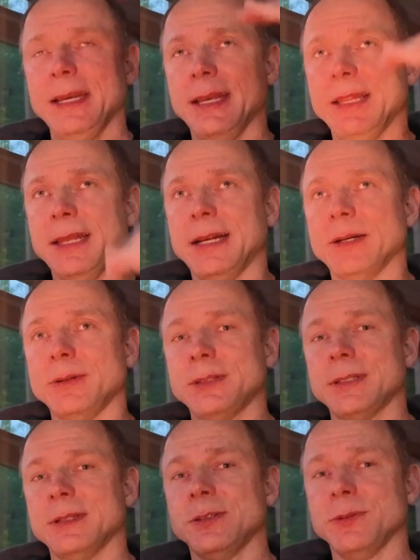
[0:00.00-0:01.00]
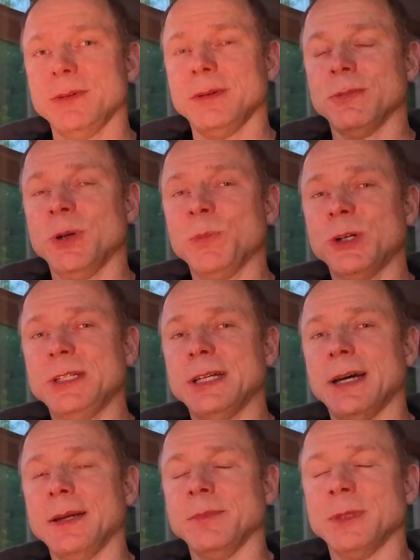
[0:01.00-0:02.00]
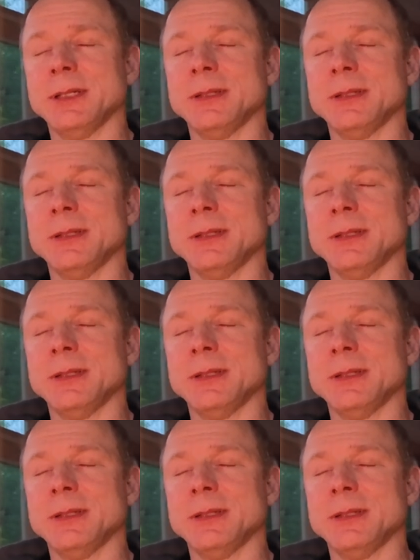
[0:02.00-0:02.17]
and then out. So we'll do it one more time.